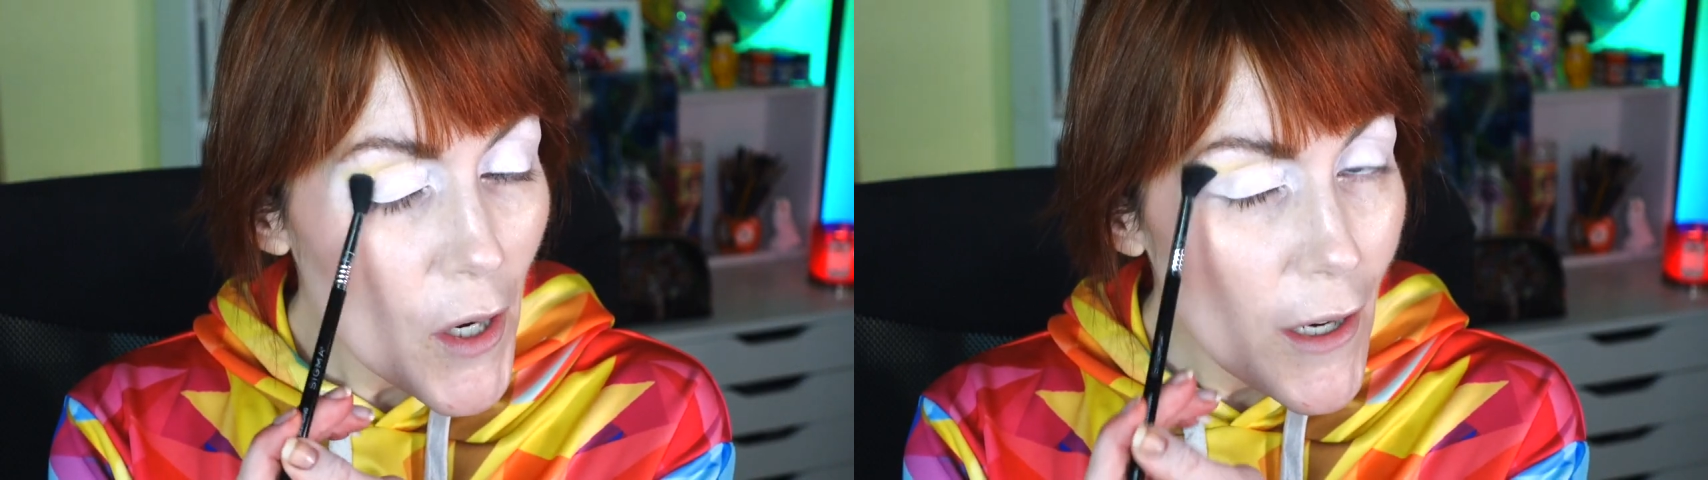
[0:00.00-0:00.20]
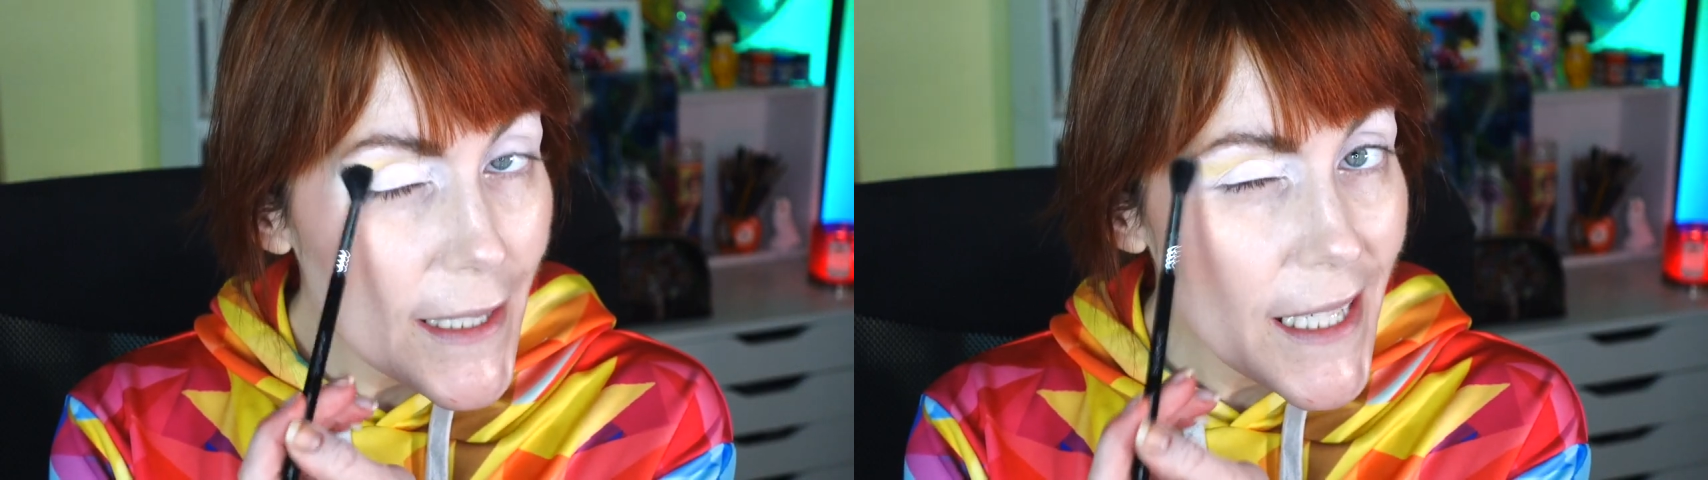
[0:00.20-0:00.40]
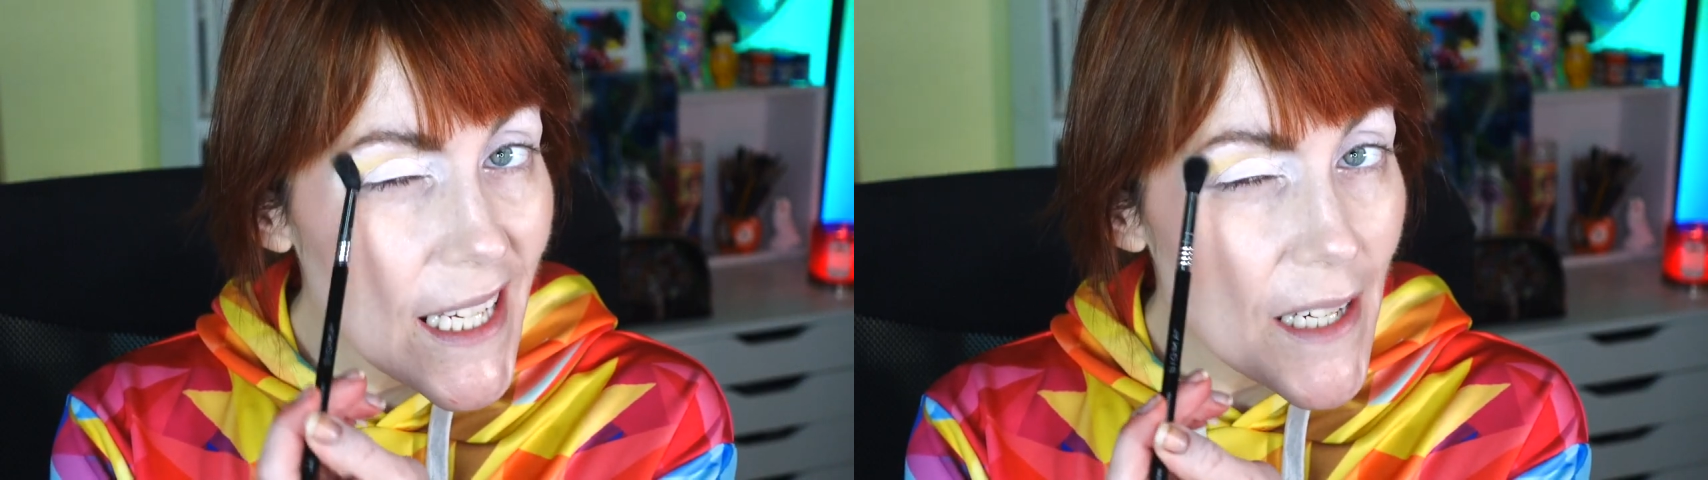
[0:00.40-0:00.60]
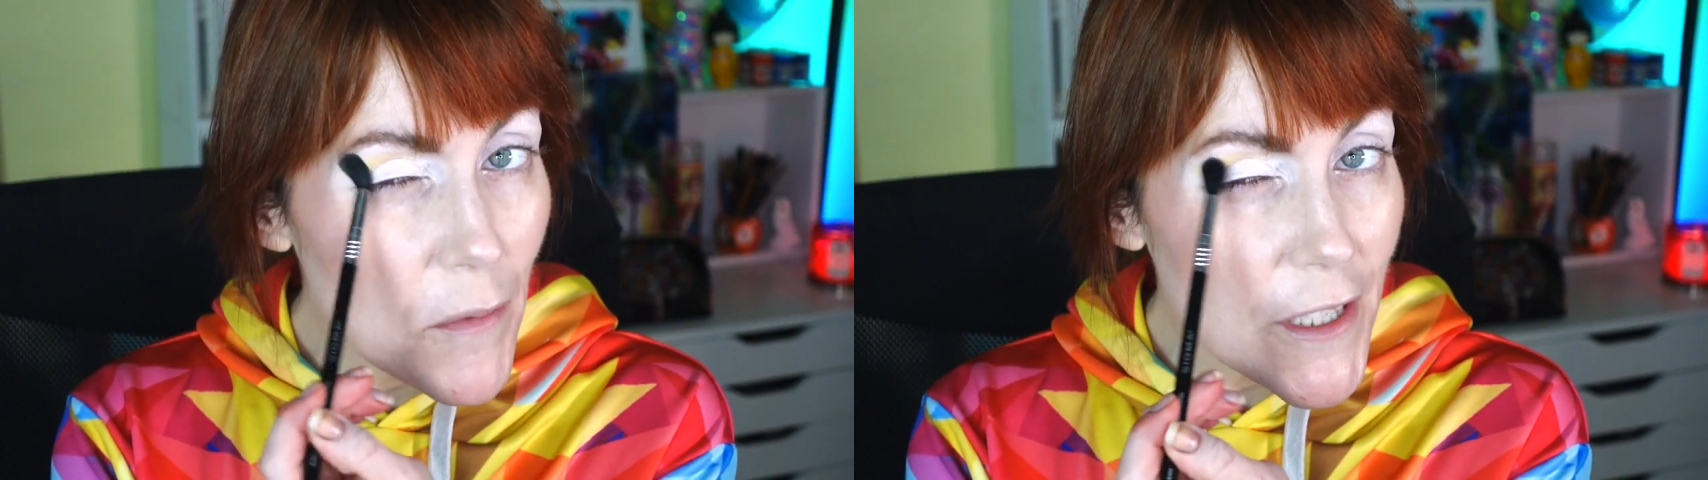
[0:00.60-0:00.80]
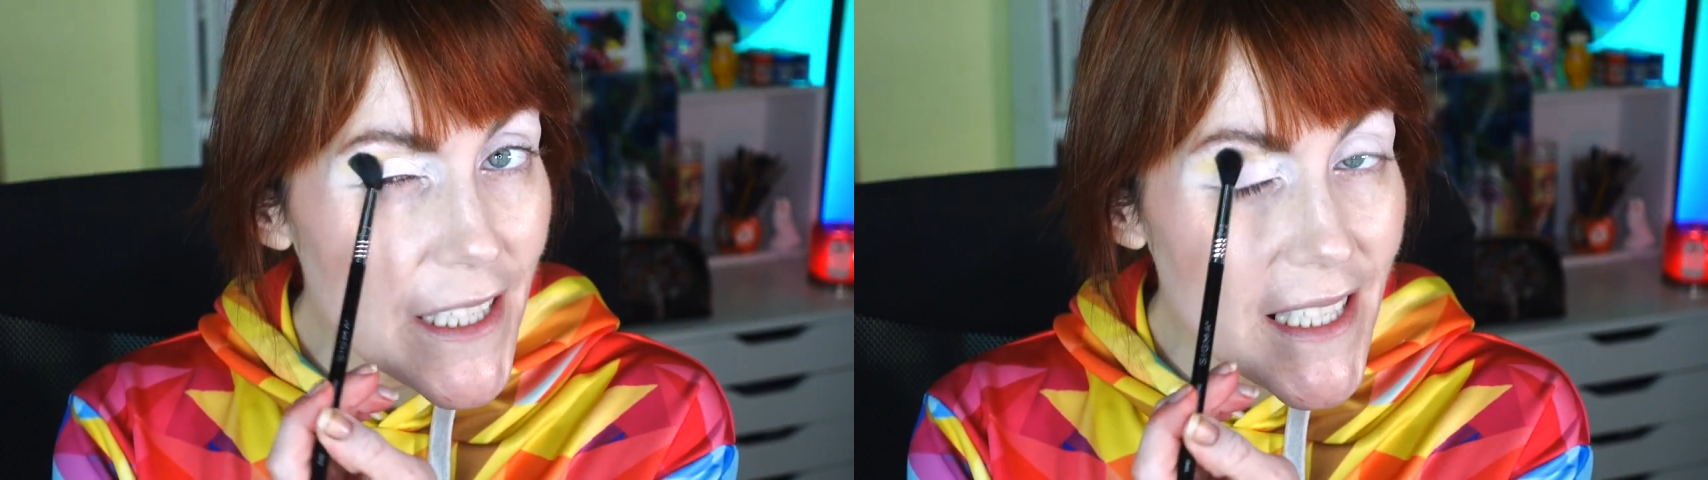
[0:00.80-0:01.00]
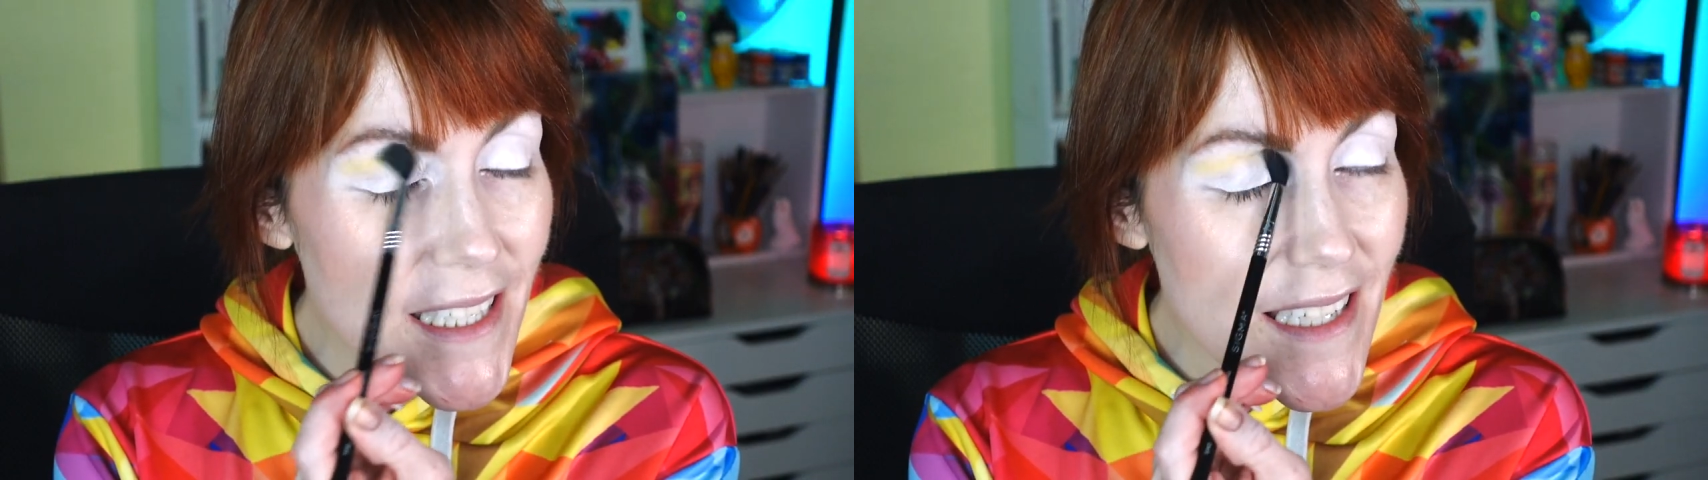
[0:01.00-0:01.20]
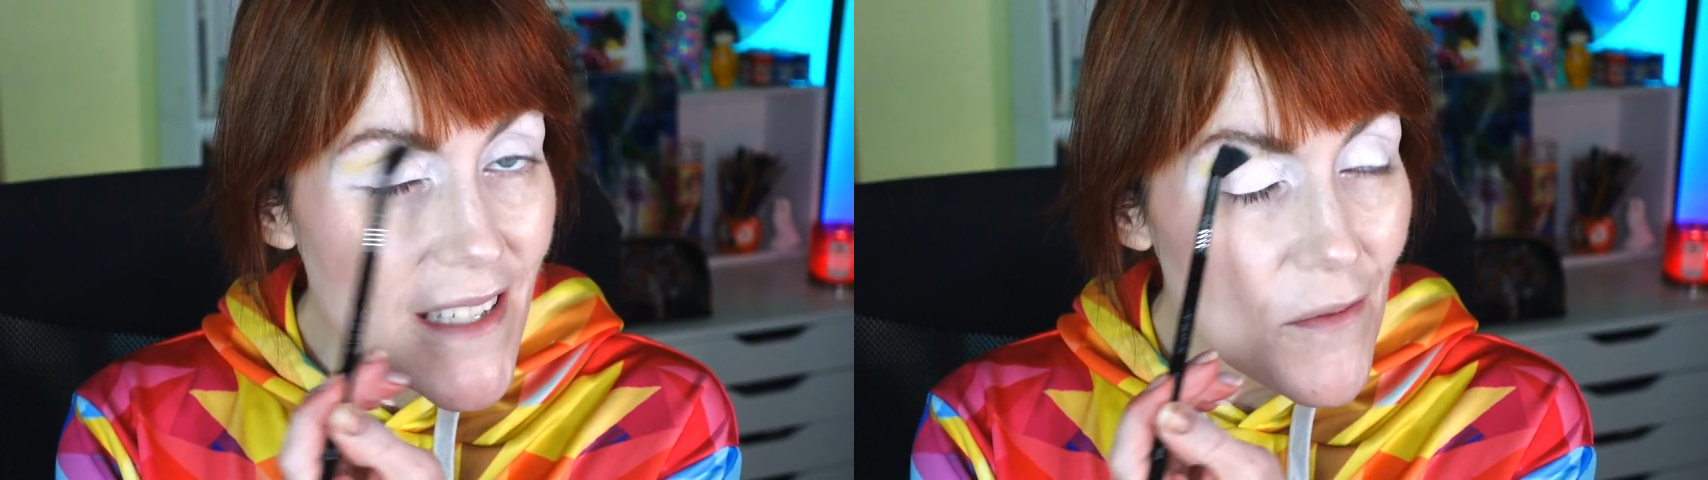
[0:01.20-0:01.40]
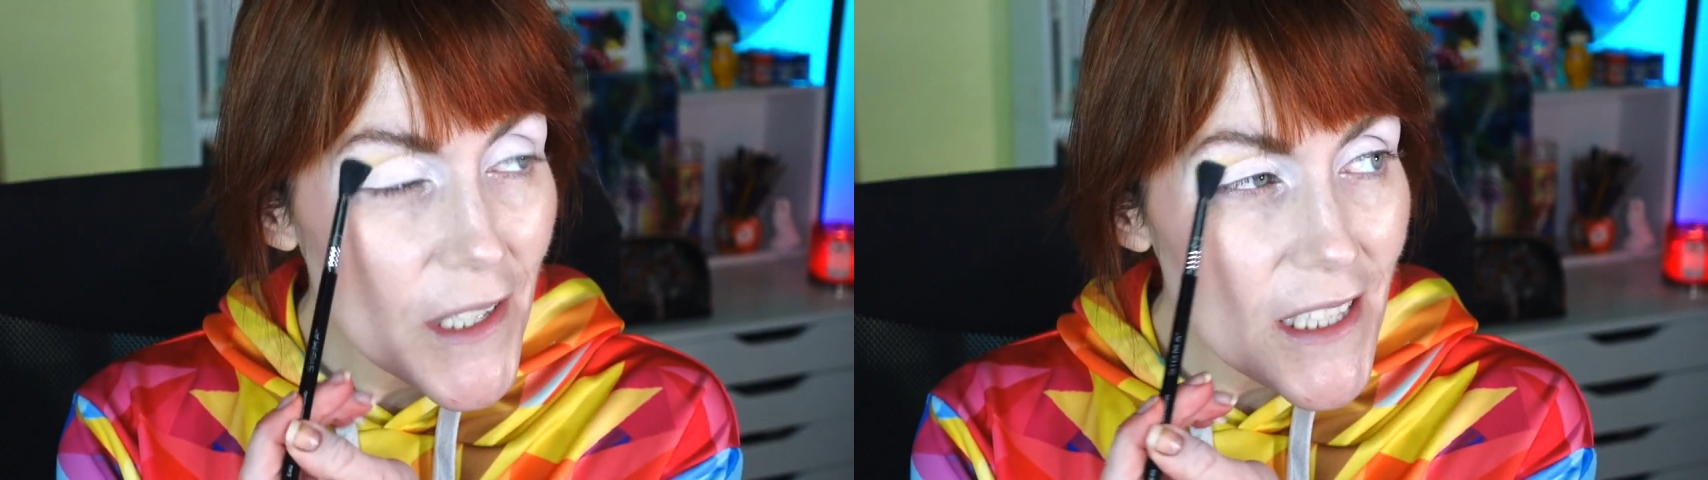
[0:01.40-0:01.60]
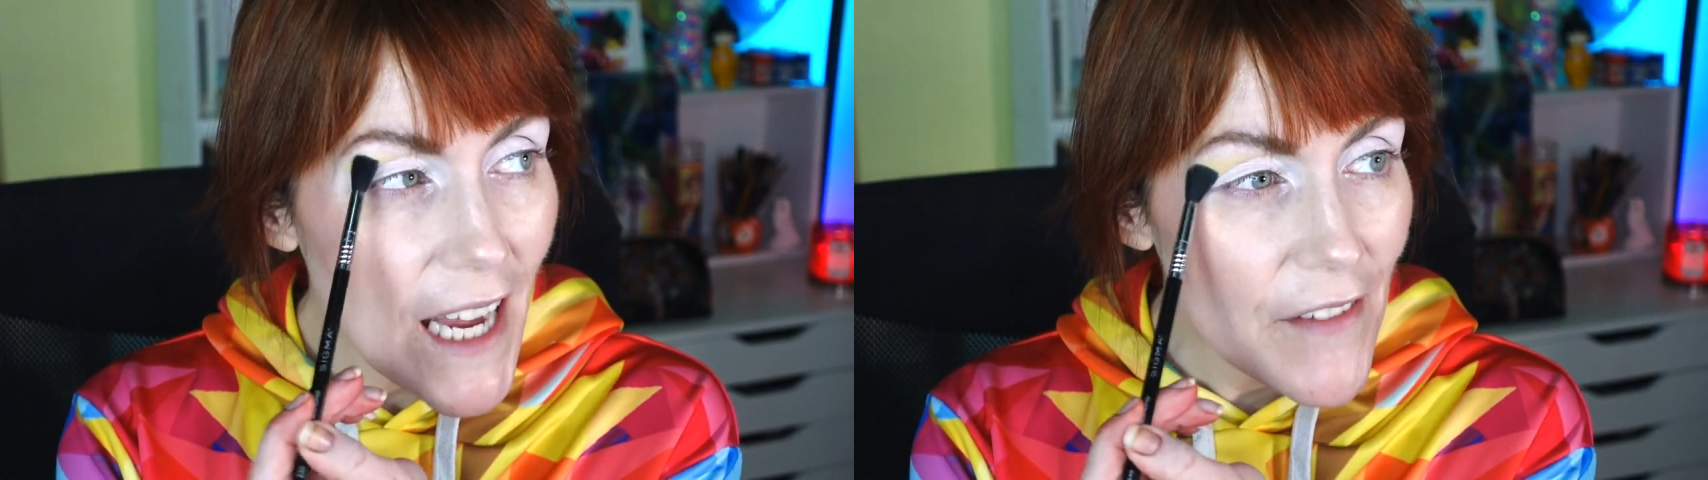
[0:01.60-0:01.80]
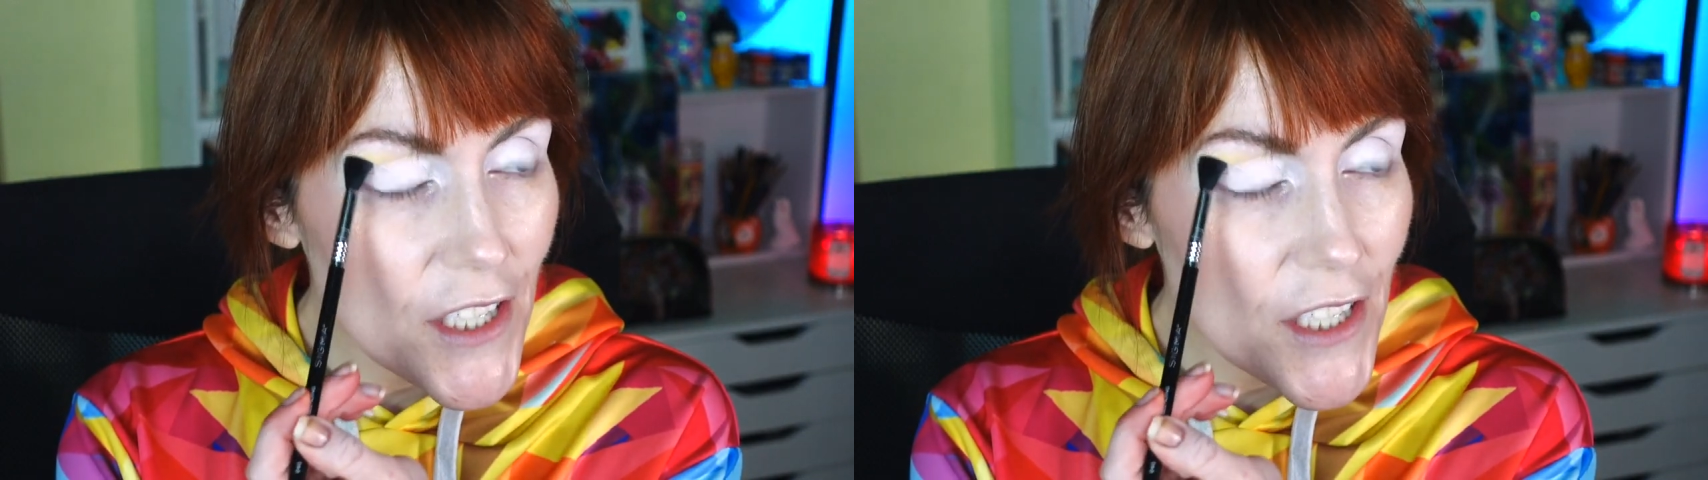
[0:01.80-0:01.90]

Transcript: on camera than it is in real life.